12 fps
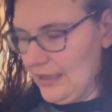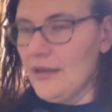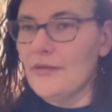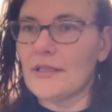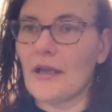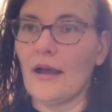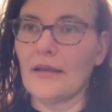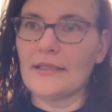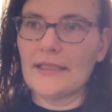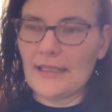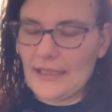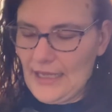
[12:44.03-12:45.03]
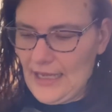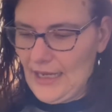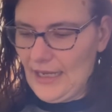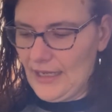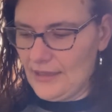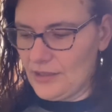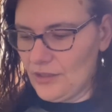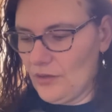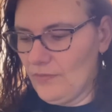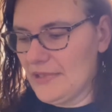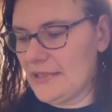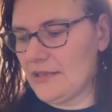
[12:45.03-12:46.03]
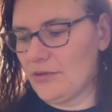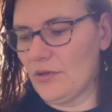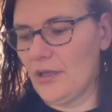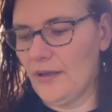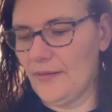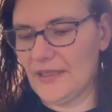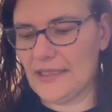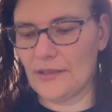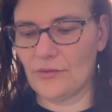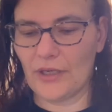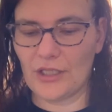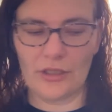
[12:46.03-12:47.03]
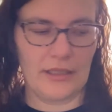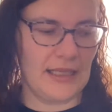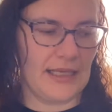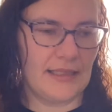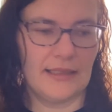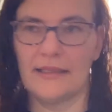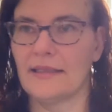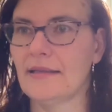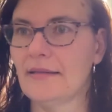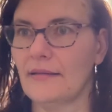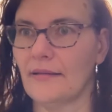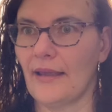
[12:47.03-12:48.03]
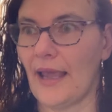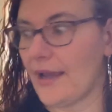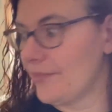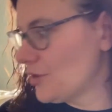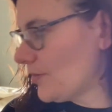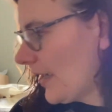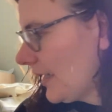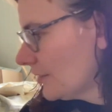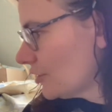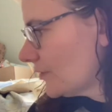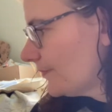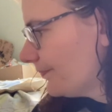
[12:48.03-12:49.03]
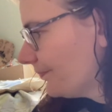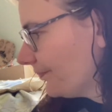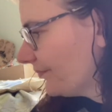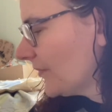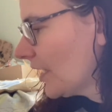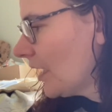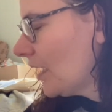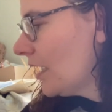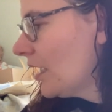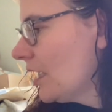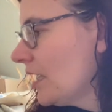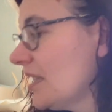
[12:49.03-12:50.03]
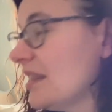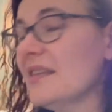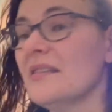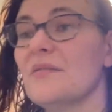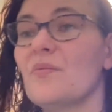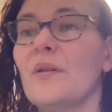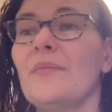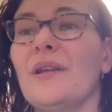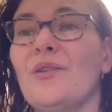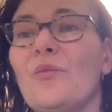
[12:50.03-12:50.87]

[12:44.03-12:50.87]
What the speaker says: is constantly getting into Mrs. Rachel Lynde's cabbage patch. This is one of my new